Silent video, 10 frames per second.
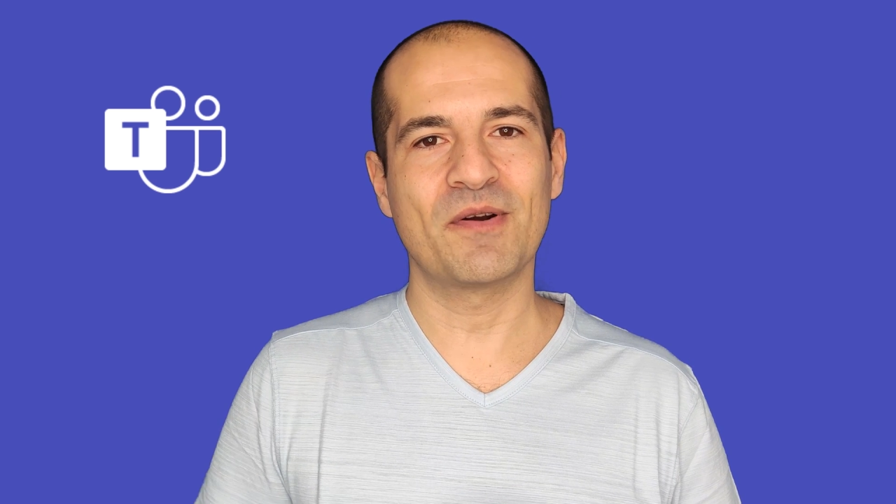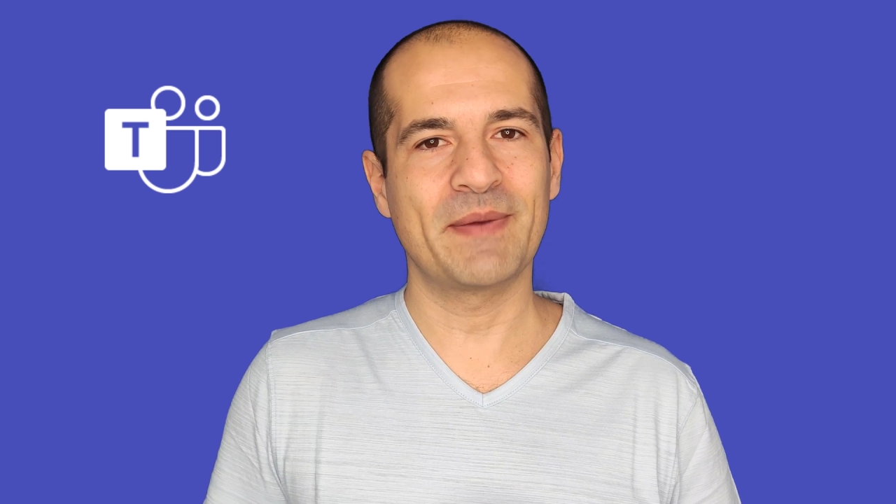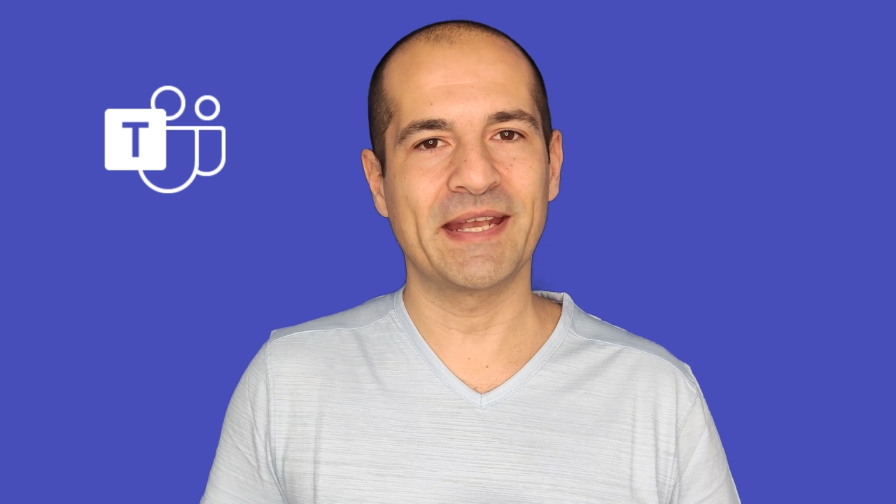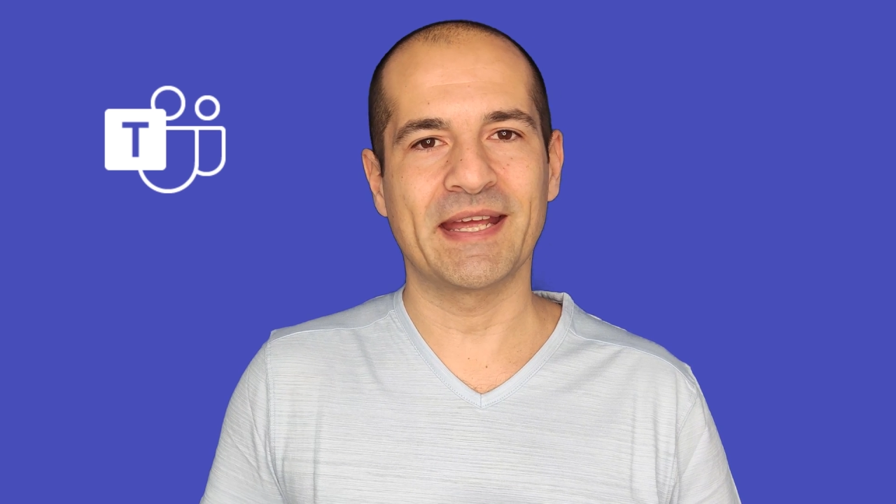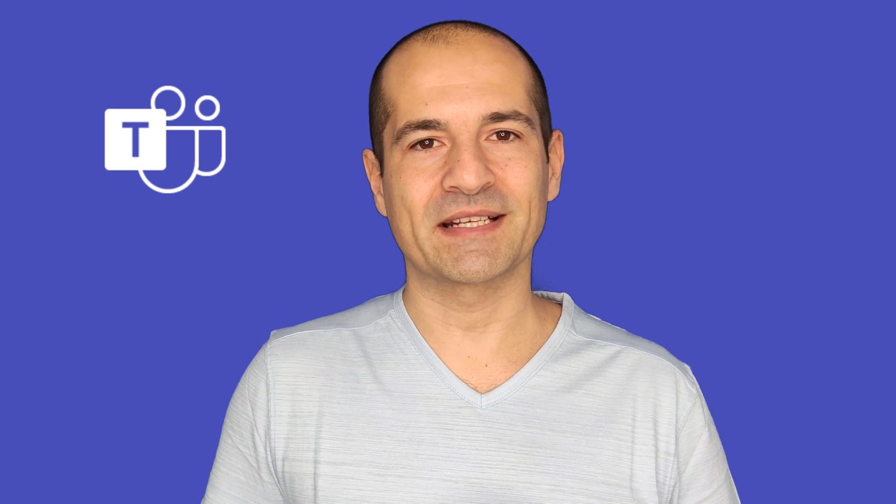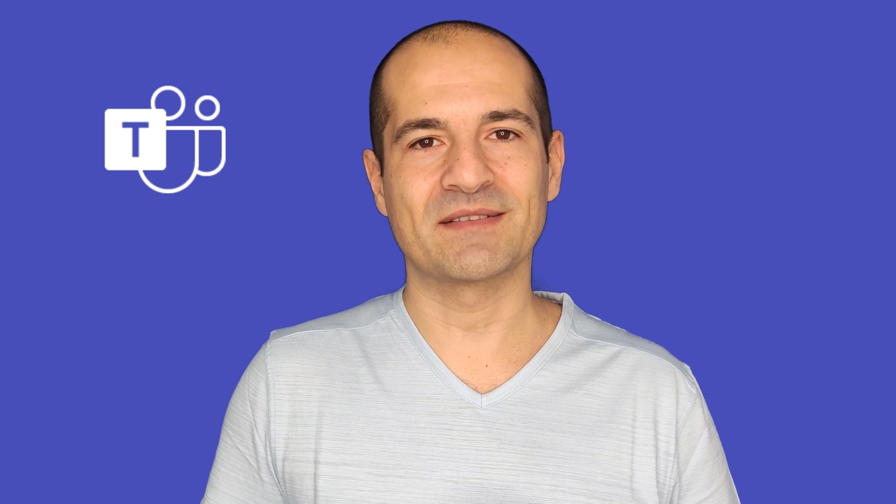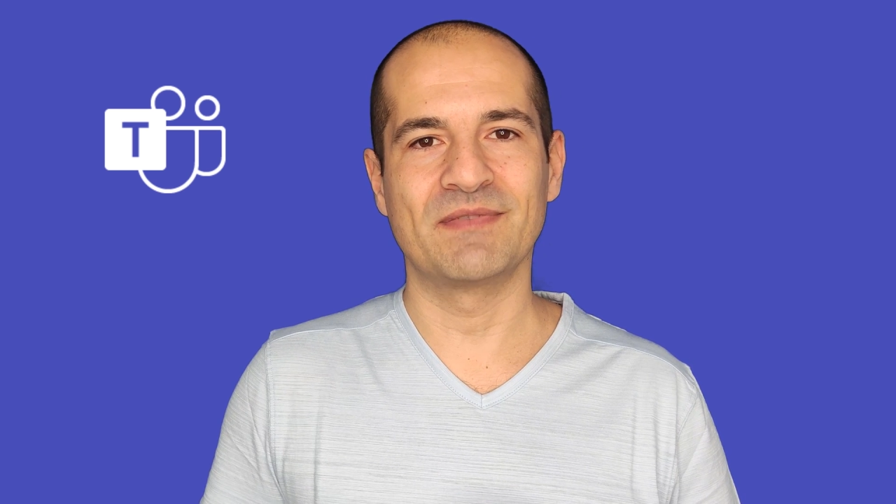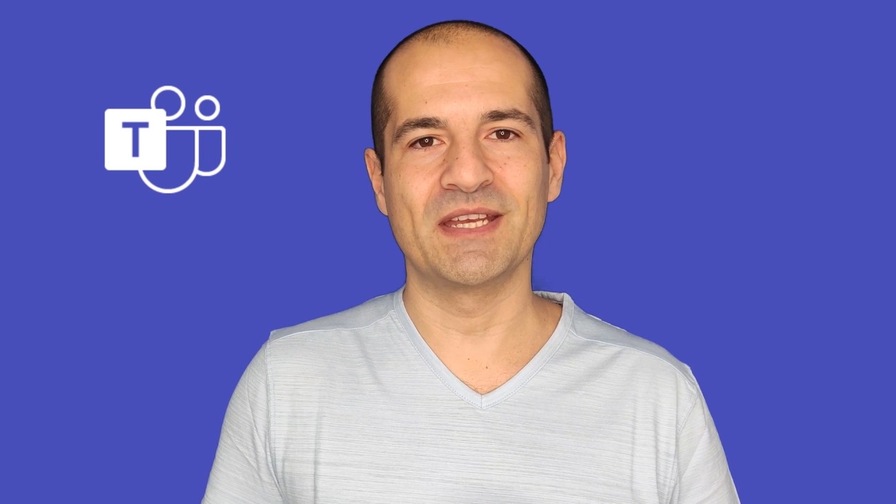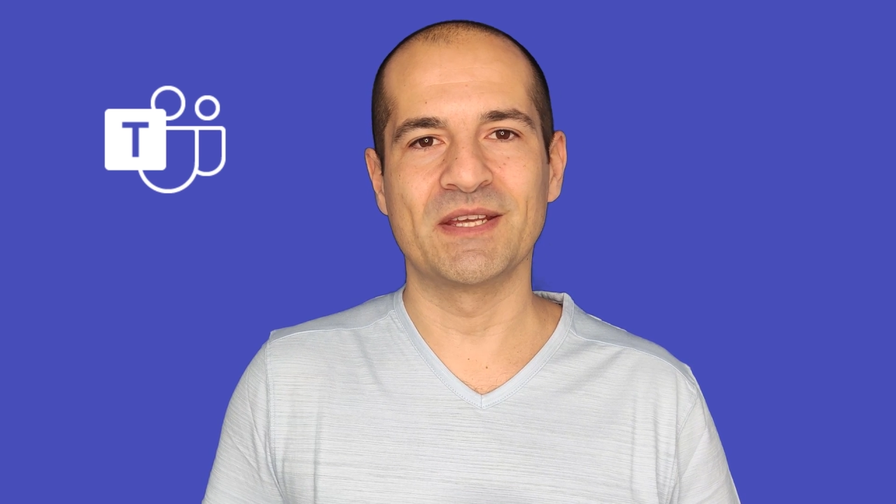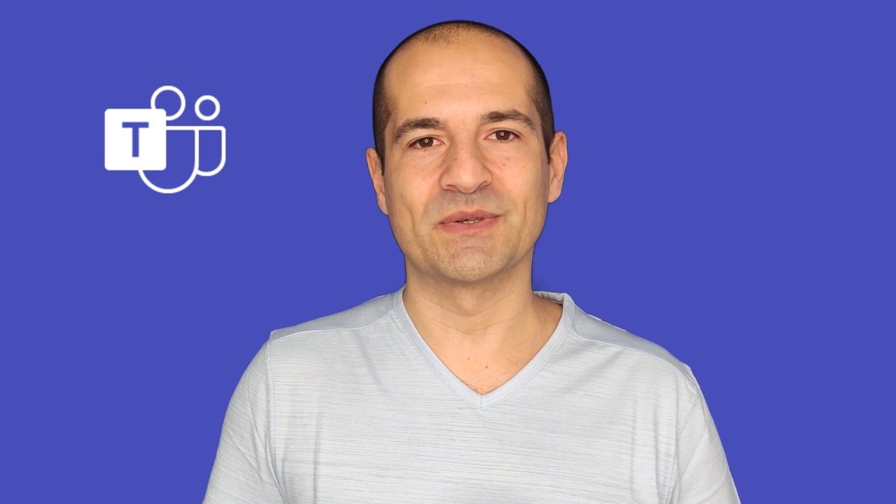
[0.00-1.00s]
for my next
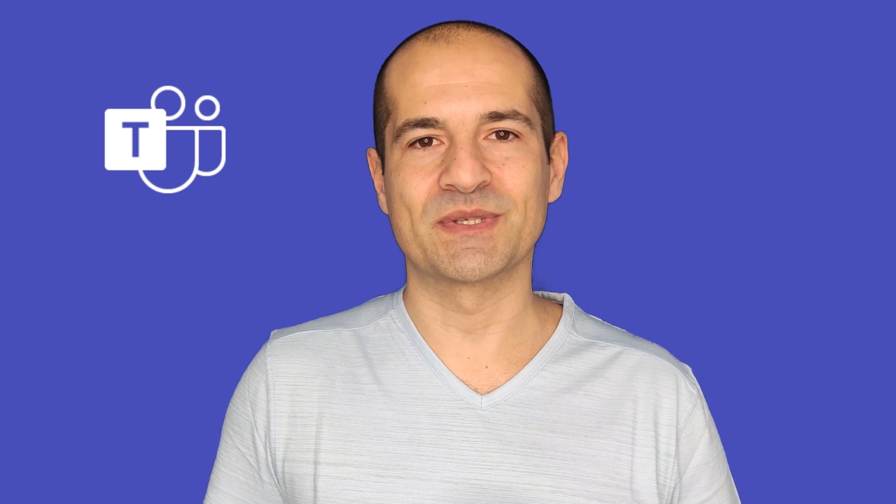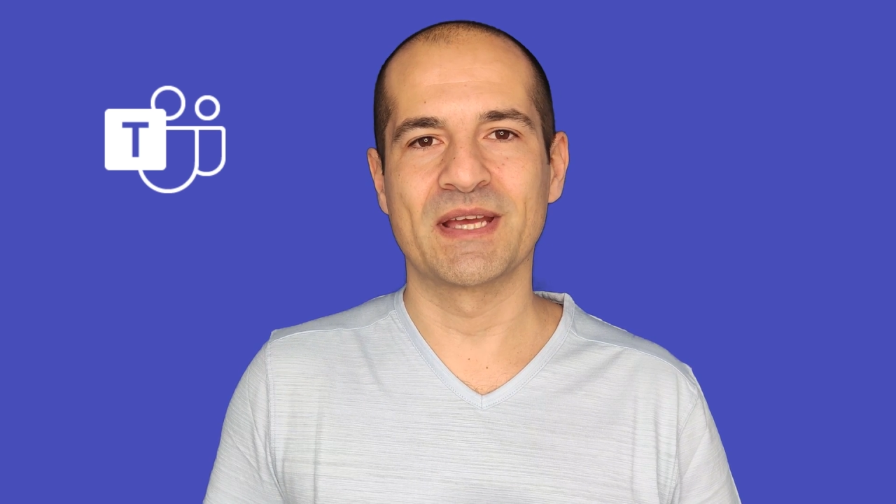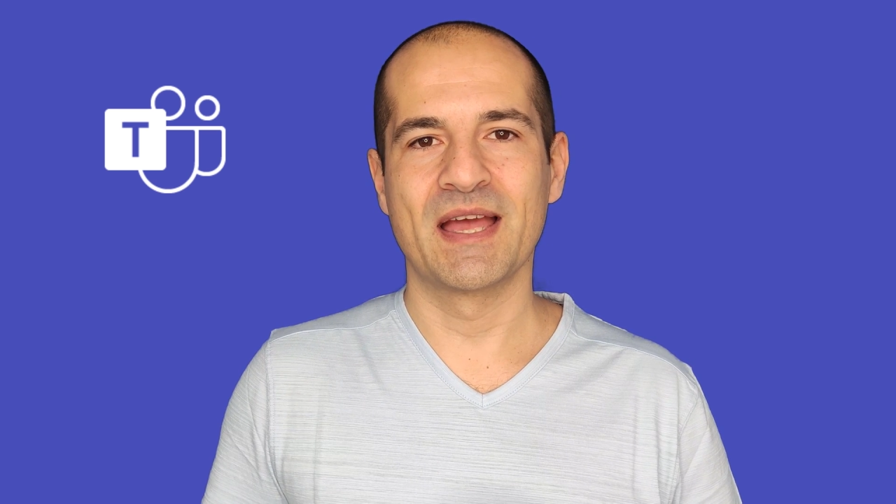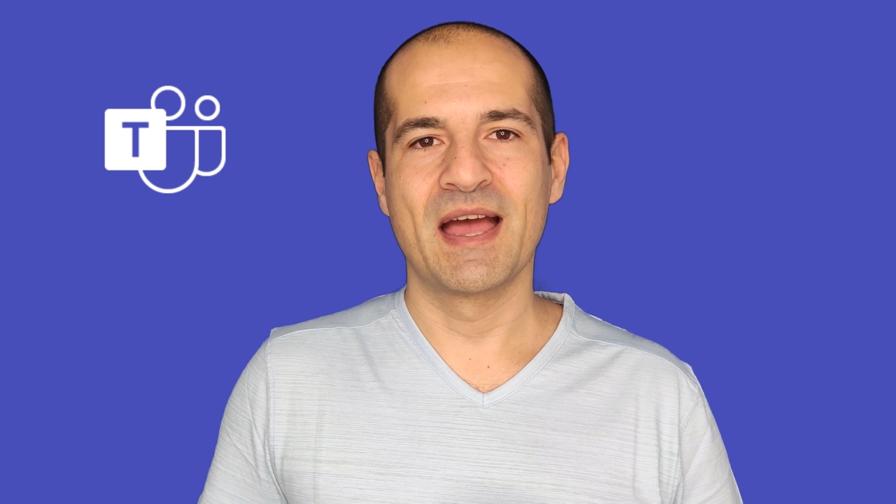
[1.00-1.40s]
videos.